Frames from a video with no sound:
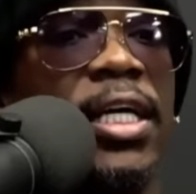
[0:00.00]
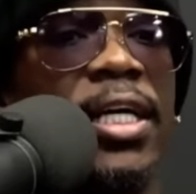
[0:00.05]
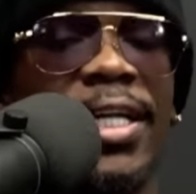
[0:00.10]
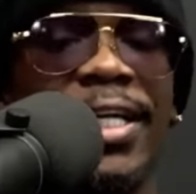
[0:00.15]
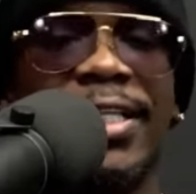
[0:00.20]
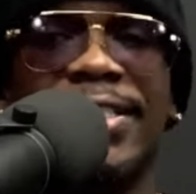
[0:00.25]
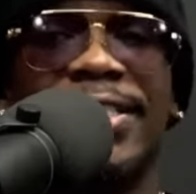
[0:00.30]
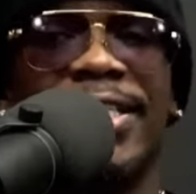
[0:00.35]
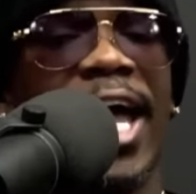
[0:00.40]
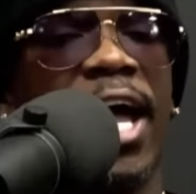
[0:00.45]
He's
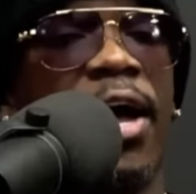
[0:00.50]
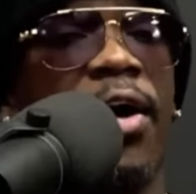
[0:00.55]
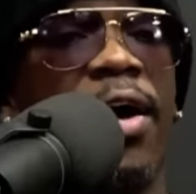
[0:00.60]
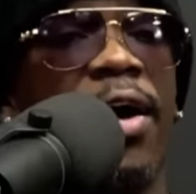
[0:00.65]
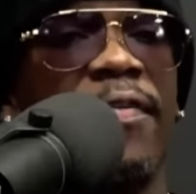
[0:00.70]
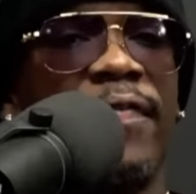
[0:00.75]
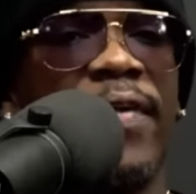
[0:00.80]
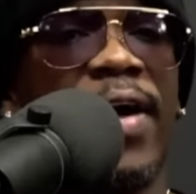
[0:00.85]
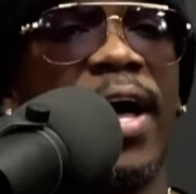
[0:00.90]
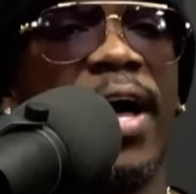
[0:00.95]
now a
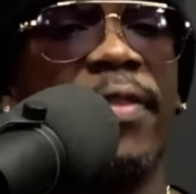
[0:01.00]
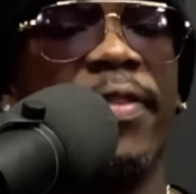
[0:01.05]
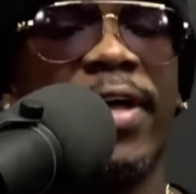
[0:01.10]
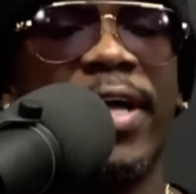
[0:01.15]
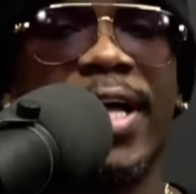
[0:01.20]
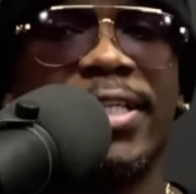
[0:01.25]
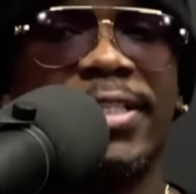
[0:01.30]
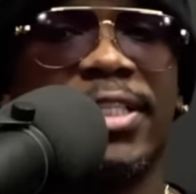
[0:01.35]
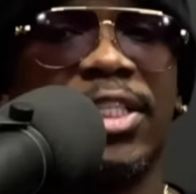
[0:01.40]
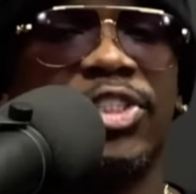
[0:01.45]
father, he
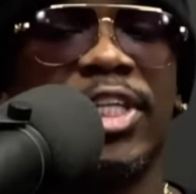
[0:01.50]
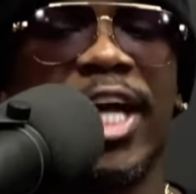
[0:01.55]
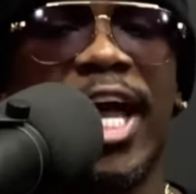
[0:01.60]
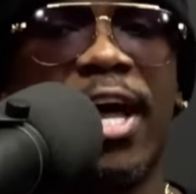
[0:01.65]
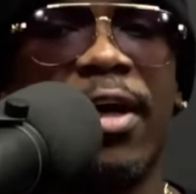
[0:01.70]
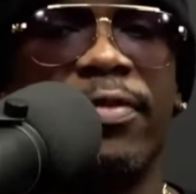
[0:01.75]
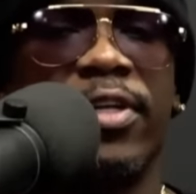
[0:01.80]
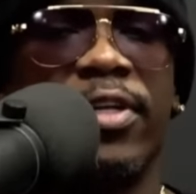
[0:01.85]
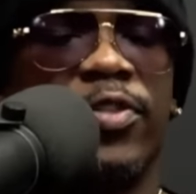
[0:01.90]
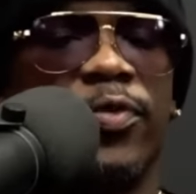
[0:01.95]
has a child
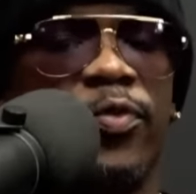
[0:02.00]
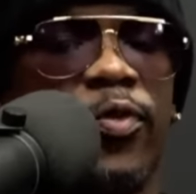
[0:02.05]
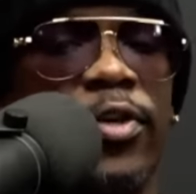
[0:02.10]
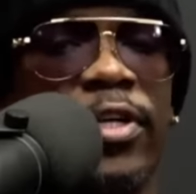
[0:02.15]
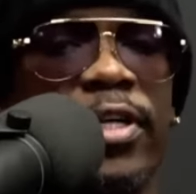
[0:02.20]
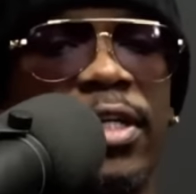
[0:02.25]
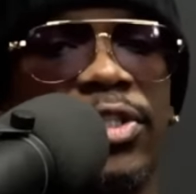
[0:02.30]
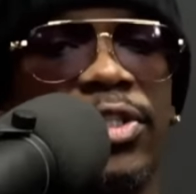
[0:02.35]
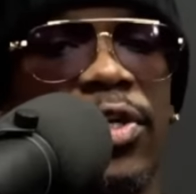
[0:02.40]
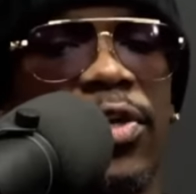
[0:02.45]
that's four
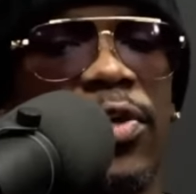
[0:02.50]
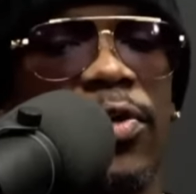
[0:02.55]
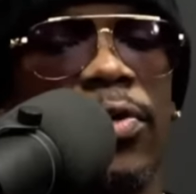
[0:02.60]
years old